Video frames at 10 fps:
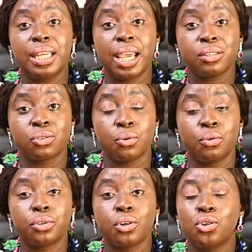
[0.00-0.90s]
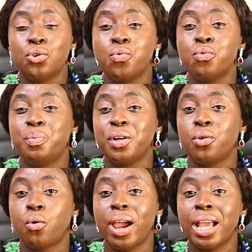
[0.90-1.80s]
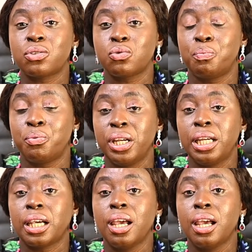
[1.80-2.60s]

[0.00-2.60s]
years old, you will be required to bring